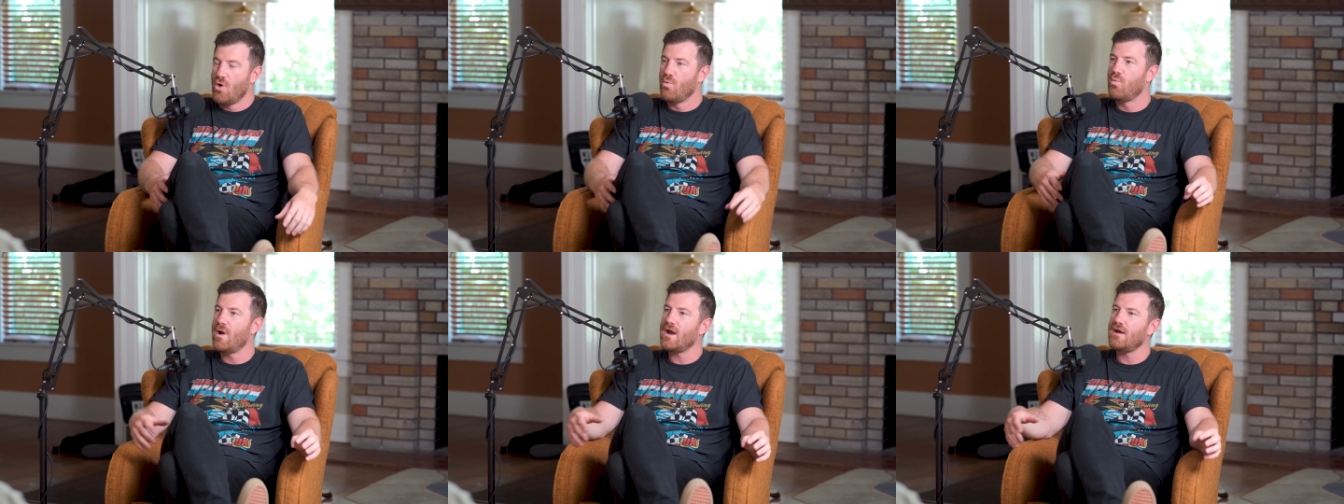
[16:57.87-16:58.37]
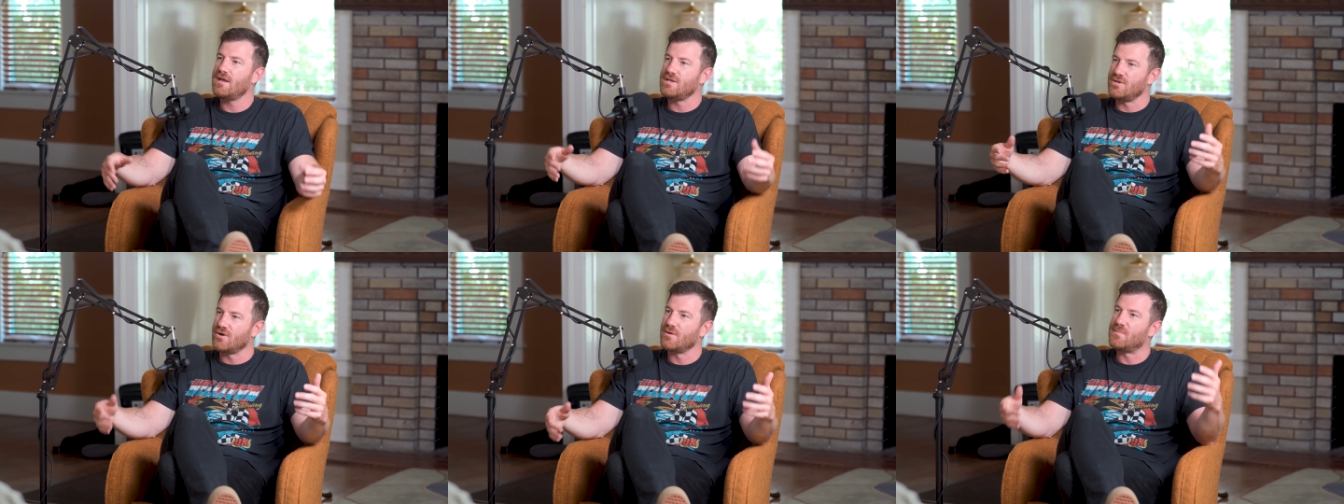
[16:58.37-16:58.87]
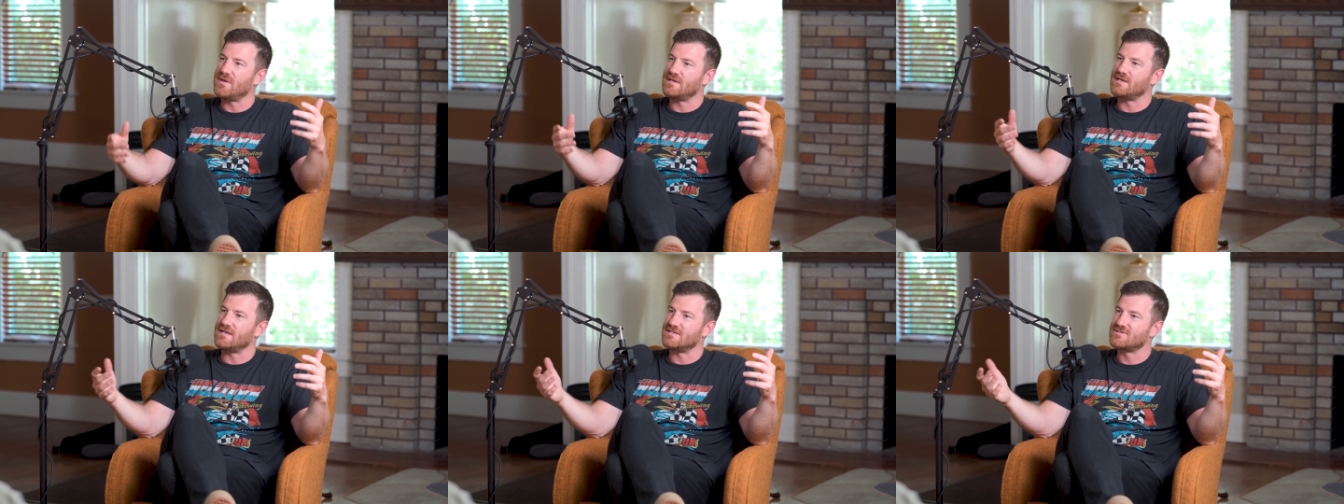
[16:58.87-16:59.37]
Where, in your
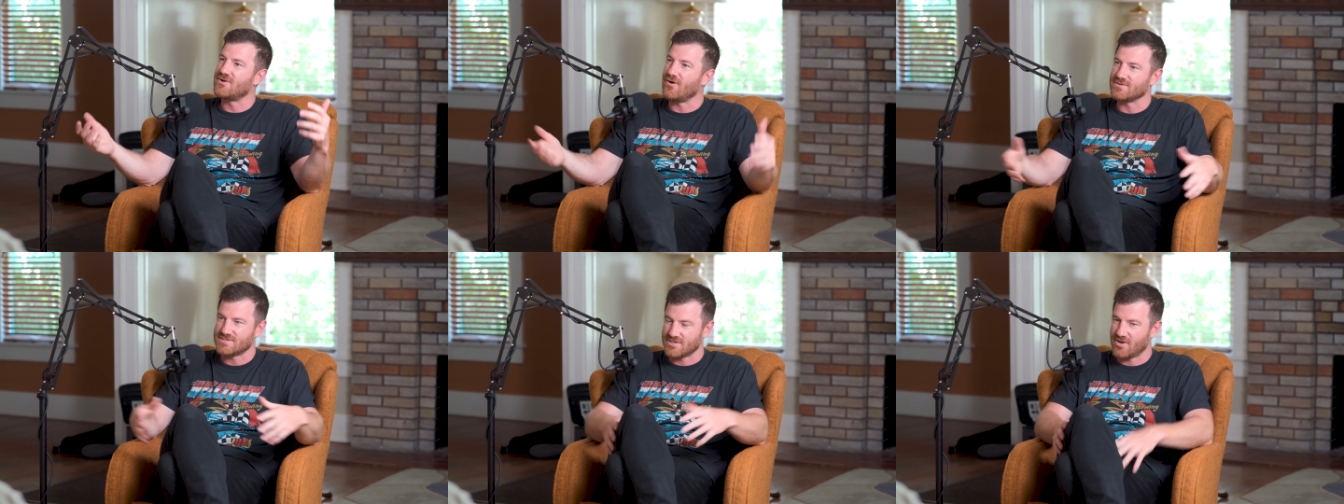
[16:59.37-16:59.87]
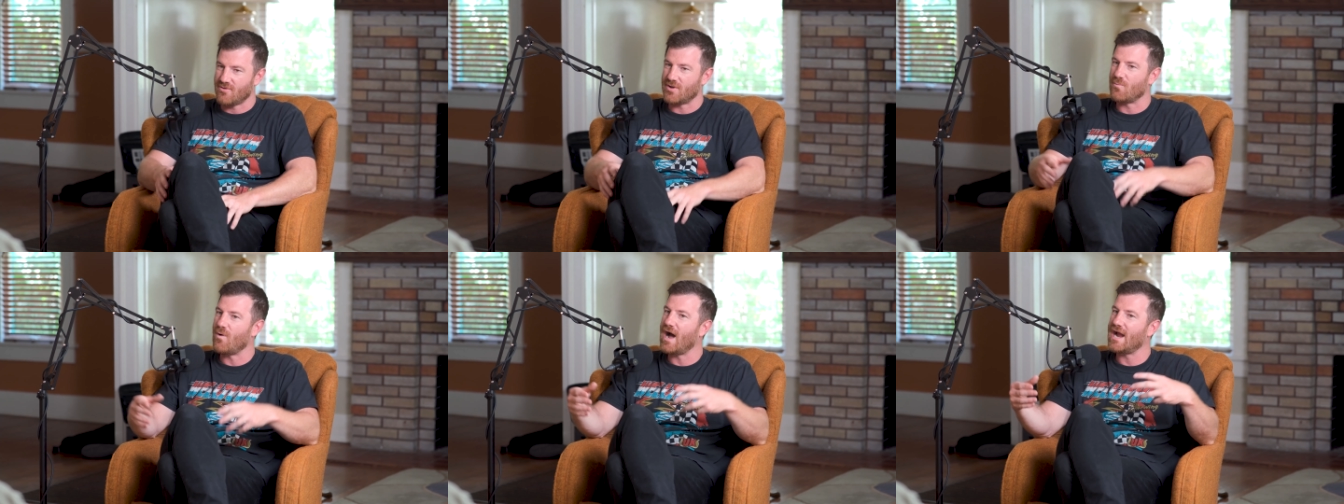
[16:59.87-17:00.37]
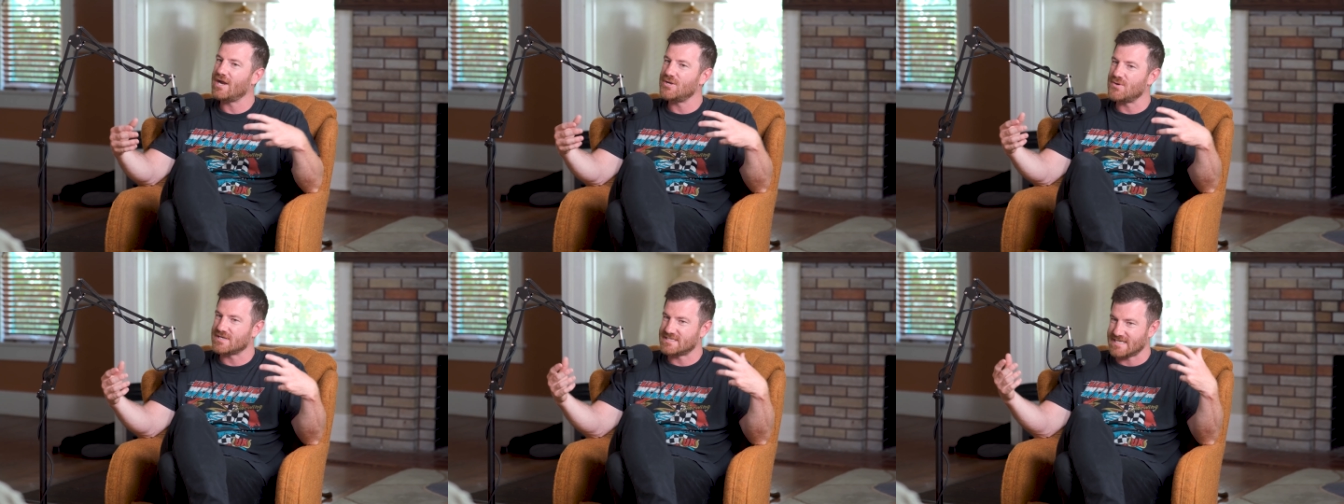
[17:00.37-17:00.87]
opinion, is Tulsa going? Why are
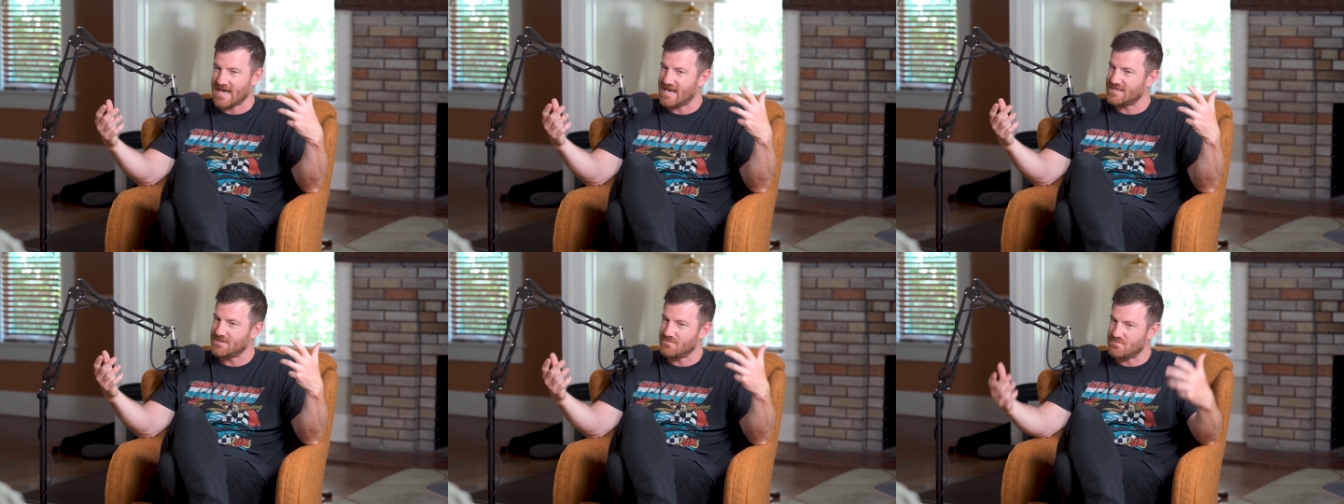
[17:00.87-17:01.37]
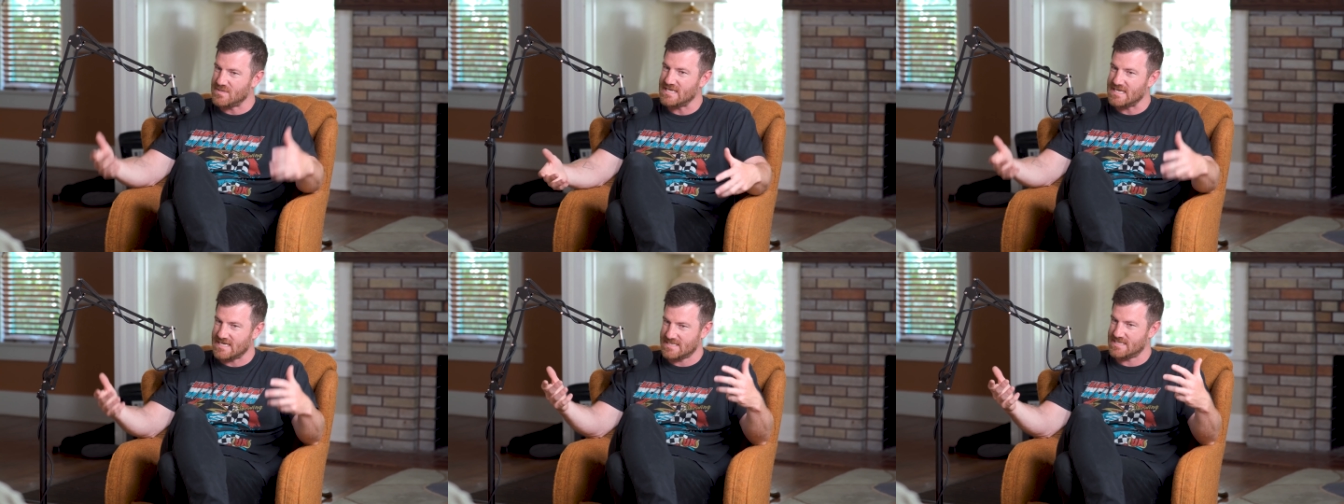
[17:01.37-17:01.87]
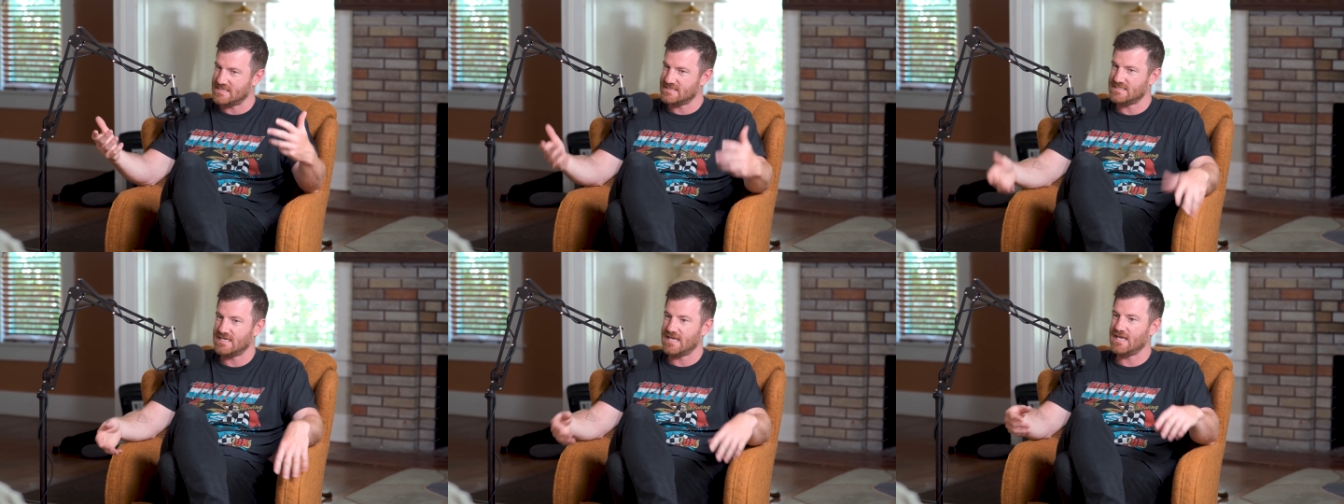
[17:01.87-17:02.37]
you excited to be in this
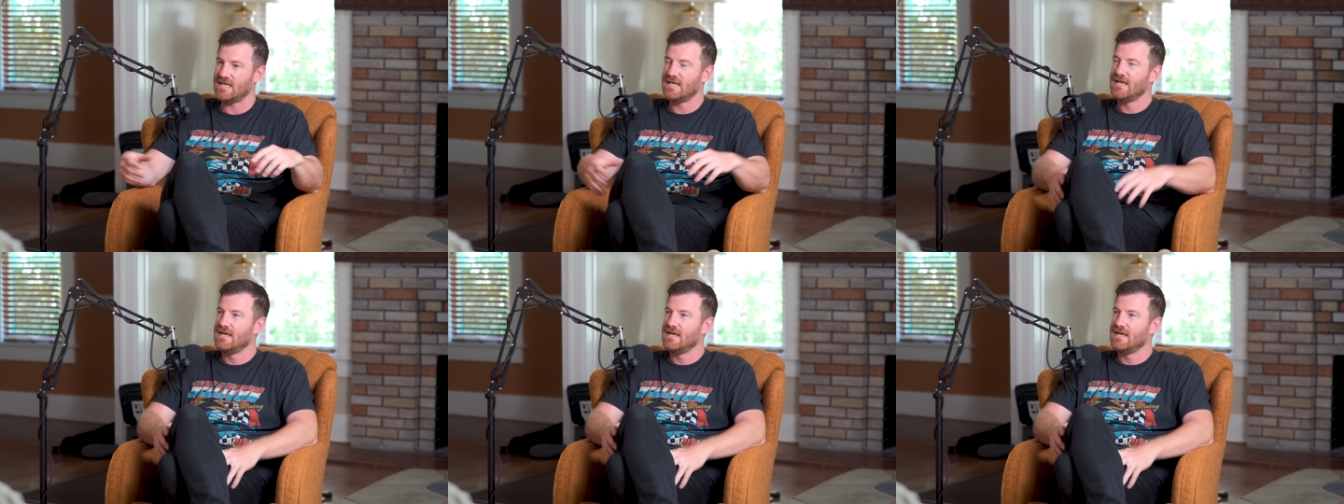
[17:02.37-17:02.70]
city?